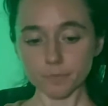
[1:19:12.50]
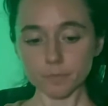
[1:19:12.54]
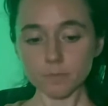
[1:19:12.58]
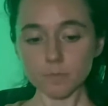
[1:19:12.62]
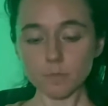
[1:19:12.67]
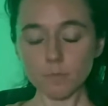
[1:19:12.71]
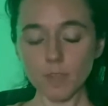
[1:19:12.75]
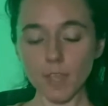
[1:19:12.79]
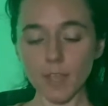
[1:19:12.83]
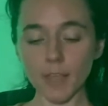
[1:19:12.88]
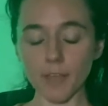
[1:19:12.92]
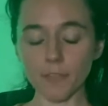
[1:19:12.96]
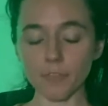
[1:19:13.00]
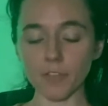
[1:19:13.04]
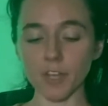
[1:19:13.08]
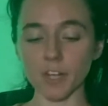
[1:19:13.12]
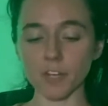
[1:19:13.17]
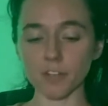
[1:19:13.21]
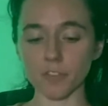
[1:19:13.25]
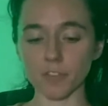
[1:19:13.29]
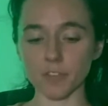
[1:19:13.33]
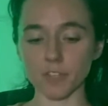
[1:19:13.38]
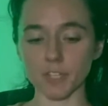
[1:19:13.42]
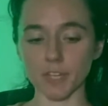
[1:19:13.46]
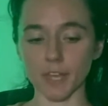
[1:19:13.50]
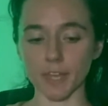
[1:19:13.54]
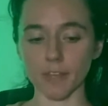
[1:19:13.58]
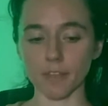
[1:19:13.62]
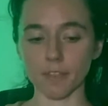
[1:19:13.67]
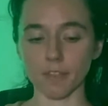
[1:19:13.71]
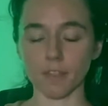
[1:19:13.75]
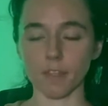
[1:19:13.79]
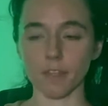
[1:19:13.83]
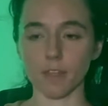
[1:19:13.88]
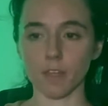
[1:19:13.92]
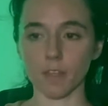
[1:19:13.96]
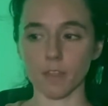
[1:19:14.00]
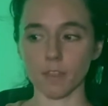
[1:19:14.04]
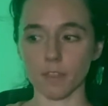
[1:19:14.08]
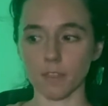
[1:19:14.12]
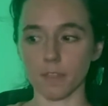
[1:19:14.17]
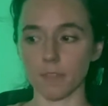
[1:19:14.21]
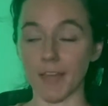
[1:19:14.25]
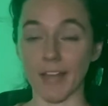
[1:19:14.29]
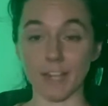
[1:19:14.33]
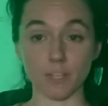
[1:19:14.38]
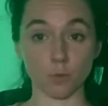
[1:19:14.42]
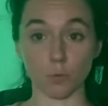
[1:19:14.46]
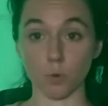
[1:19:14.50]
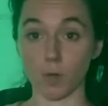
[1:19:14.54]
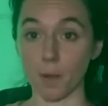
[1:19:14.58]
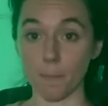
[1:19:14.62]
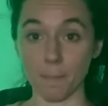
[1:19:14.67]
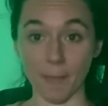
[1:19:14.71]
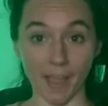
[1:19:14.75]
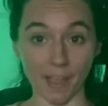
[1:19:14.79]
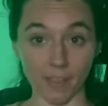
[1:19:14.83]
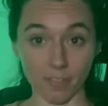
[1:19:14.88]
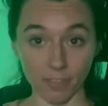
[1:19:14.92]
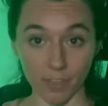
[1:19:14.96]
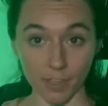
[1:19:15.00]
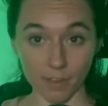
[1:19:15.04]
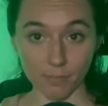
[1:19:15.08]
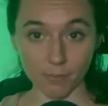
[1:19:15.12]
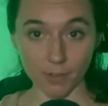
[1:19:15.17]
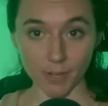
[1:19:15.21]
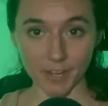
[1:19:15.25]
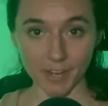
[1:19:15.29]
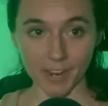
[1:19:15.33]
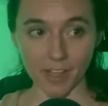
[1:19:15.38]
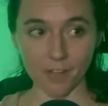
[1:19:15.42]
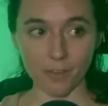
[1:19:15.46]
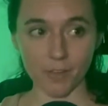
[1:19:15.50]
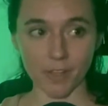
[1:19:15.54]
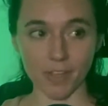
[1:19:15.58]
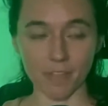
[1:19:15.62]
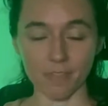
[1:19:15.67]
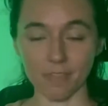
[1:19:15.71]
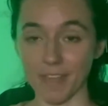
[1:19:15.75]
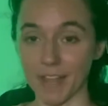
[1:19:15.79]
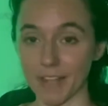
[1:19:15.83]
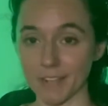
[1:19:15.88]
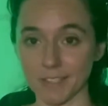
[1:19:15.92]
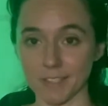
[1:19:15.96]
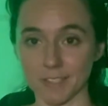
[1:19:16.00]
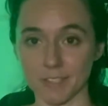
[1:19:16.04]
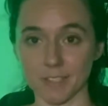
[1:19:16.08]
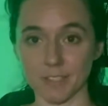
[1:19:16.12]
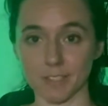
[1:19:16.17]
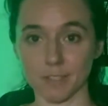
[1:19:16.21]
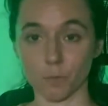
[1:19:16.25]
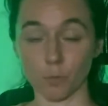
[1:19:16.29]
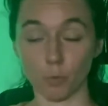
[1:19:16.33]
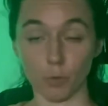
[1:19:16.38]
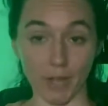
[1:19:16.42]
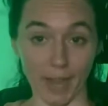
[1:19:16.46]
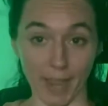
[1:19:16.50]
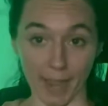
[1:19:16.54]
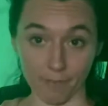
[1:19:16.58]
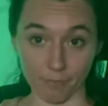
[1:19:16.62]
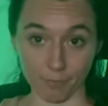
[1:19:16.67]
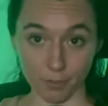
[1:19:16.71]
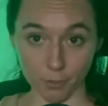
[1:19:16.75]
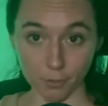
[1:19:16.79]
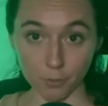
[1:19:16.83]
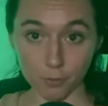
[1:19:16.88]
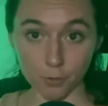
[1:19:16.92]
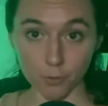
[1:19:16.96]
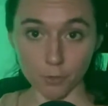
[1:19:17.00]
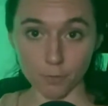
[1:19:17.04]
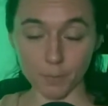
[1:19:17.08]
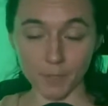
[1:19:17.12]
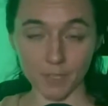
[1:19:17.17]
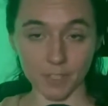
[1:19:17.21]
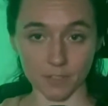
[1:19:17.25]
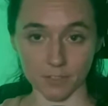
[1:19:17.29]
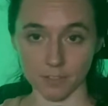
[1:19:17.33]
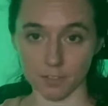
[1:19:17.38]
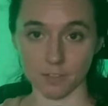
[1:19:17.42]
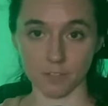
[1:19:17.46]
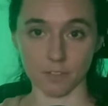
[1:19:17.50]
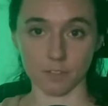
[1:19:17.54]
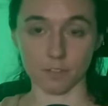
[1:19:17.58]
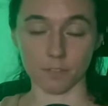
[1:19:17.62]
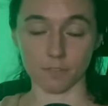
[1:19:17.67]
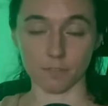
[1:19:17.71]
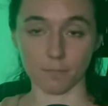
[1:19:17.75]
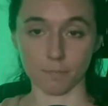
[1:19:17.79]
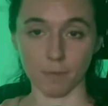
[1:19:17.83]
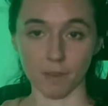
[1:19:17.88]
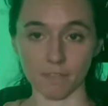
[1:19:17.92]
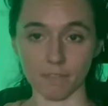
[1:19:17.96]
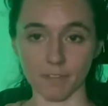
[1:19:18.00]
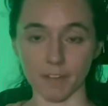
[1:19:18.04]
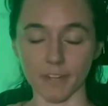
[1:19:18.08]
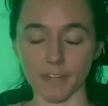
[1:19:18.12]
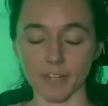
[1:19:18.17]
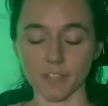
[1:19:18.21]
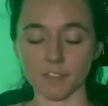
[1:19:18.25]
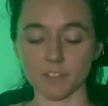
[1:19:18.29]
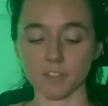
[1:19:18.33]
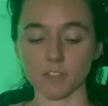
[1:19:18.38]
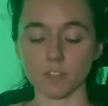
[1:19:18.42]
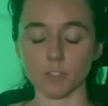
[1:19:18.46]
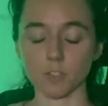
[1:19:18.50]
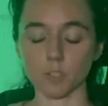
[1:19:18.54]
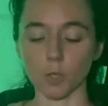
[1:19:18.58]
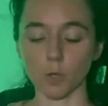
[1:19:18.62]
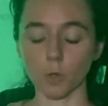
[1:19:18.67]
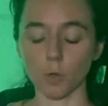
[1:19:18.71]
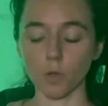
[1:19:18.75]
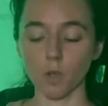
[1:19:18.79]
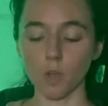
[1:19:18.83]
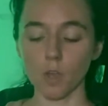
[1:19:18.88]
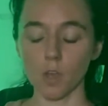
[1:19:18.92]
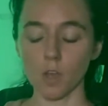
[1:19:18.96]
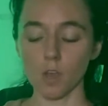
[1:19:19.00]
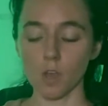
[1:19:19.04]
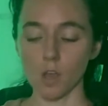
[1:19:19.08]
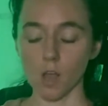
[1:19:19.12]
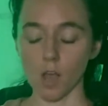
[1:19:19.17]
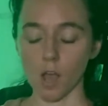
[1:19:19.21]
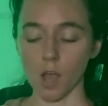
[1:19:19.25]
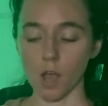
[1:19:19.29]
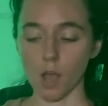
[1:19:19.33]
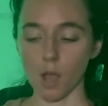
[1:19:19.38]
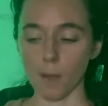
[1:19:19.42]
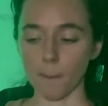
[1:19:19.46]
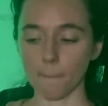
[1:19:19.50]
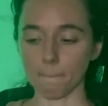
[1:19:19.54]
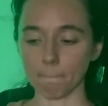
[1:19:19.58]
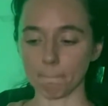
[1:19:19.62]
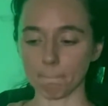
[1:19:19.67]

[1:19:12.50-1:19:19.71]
at the end of the day, that's where I'm at in life right now, and that's what I have to do because of my finances. So I'm